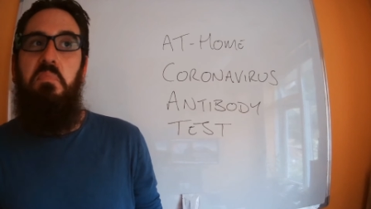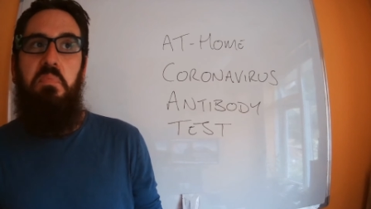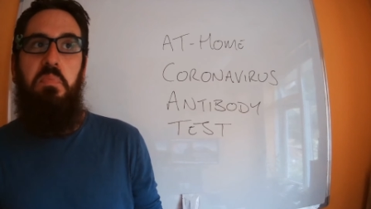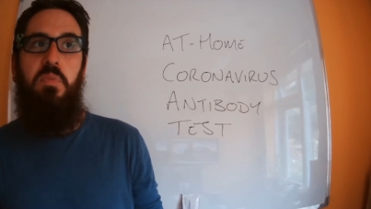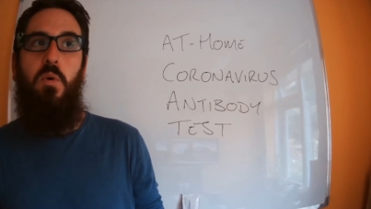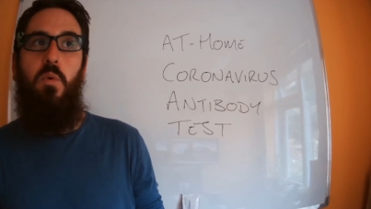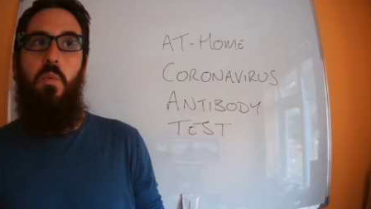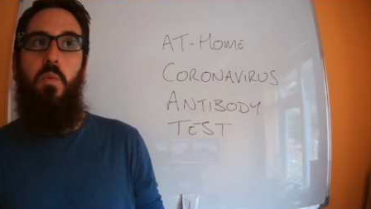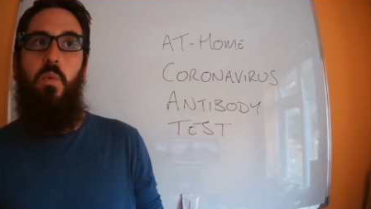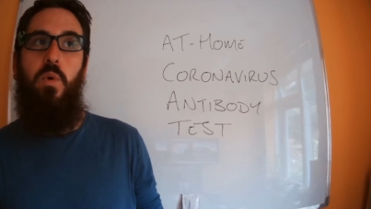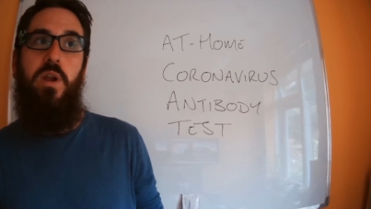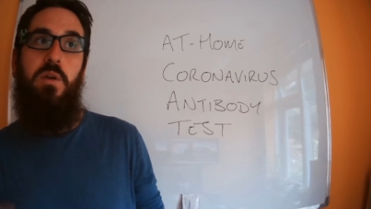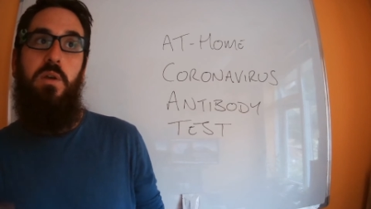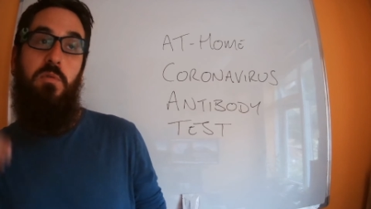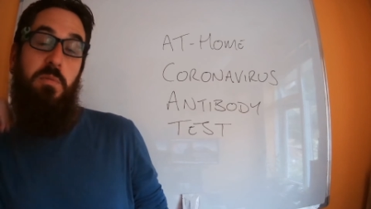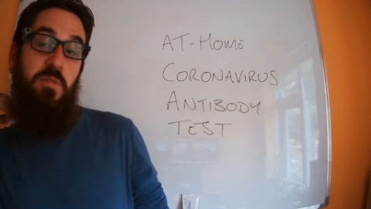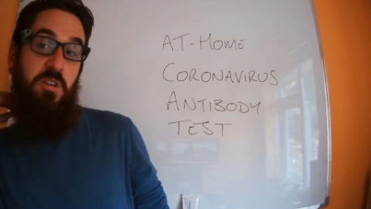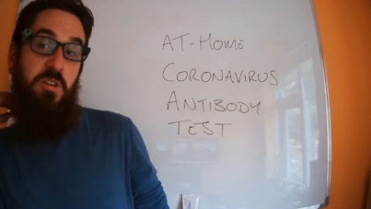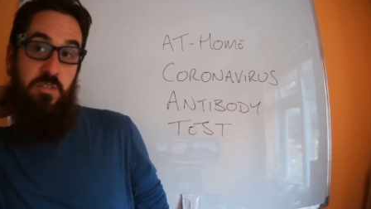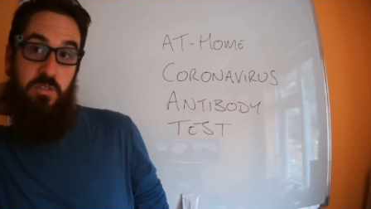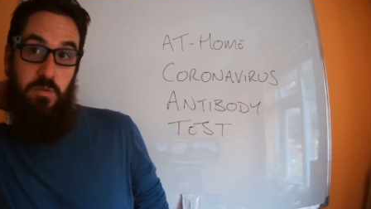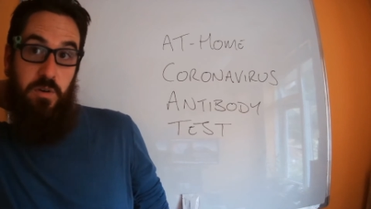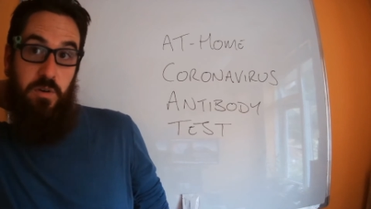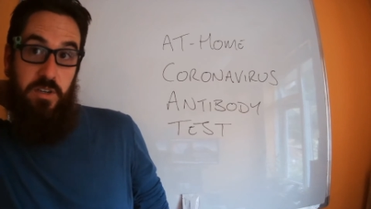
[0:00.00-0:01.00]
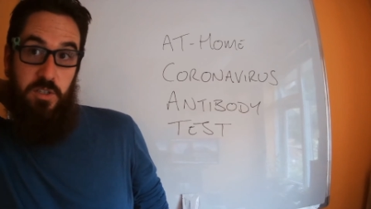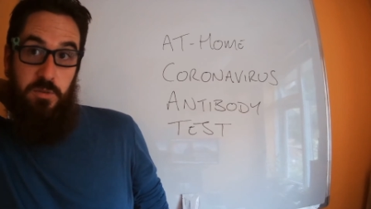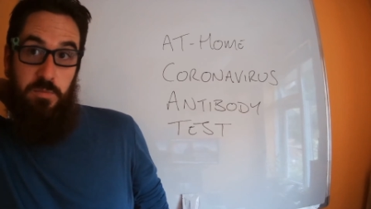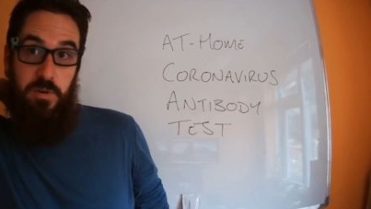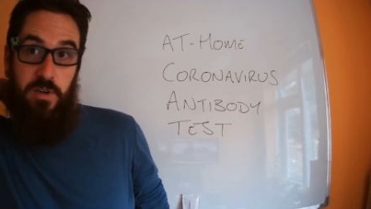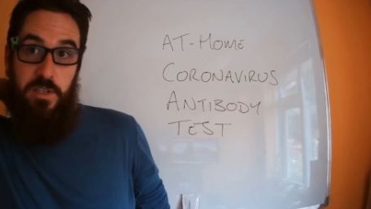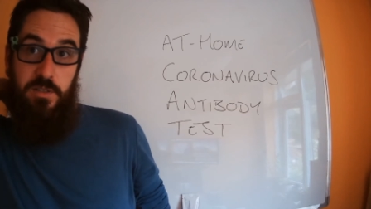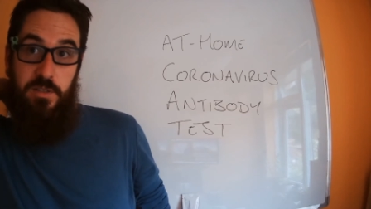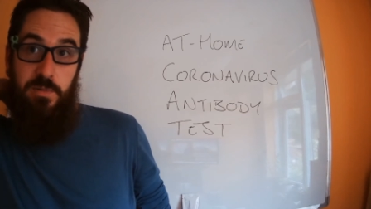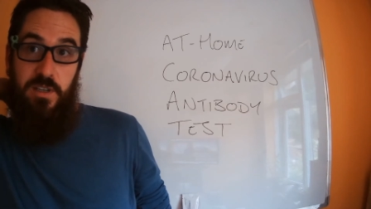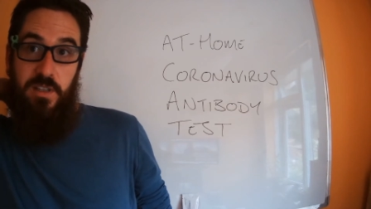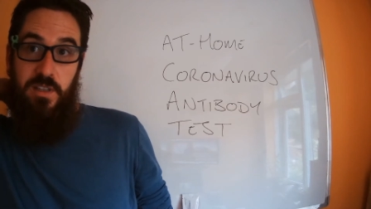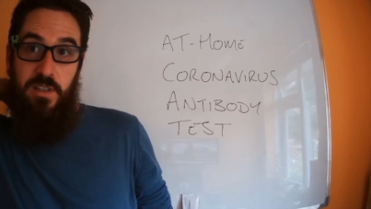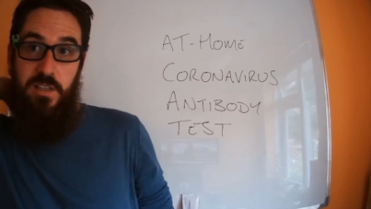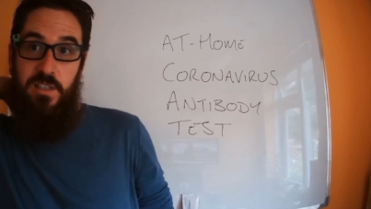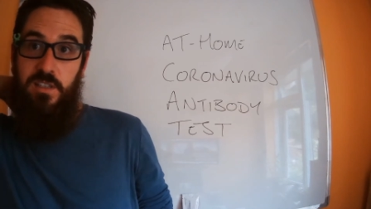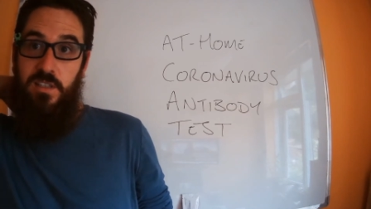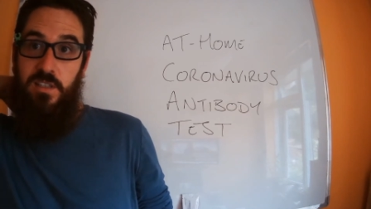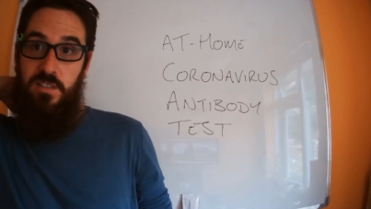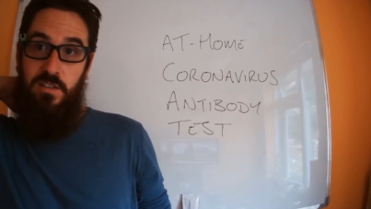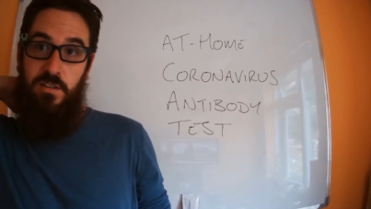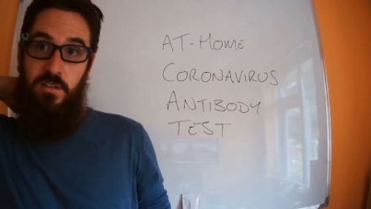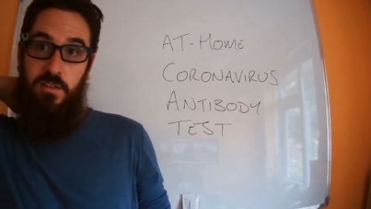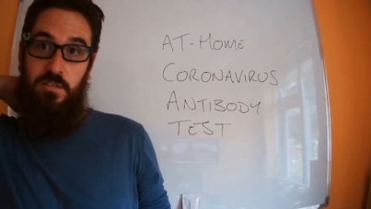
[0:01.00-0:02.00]
We were both quite surprised by this because
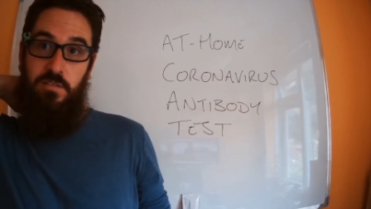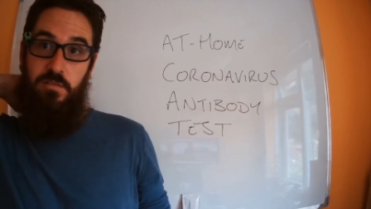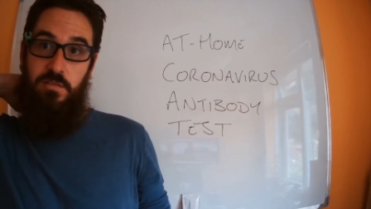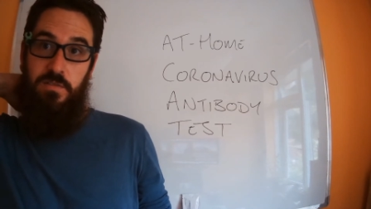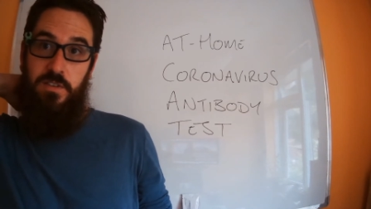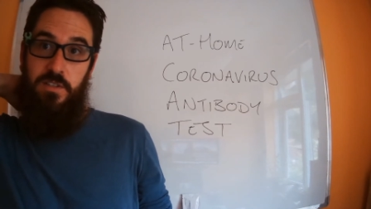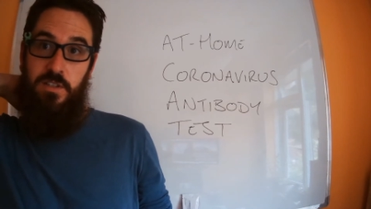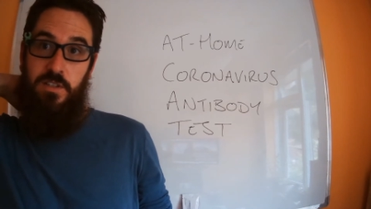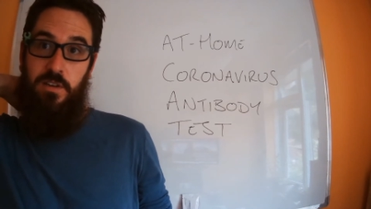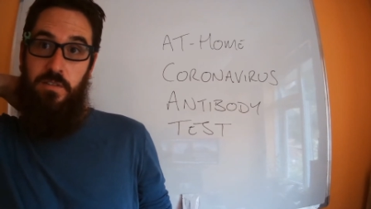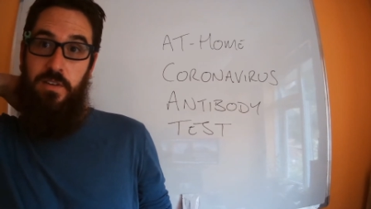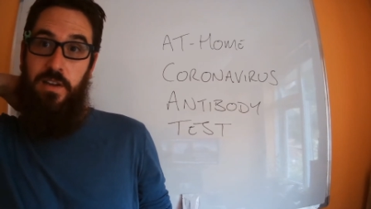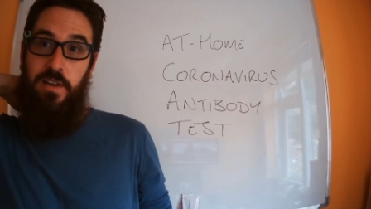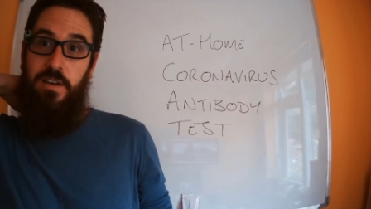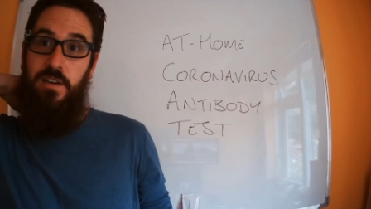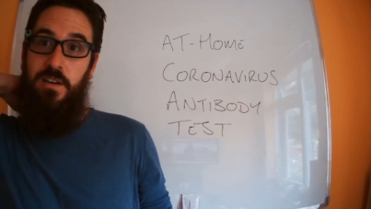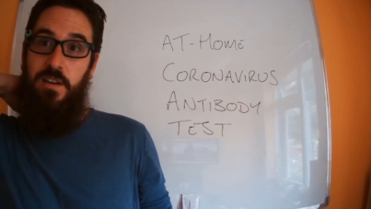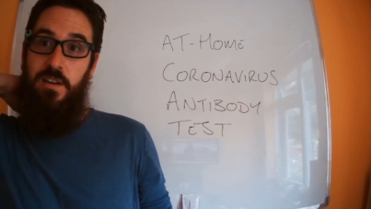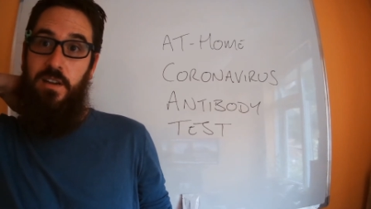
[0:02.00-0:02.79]
neither of us have had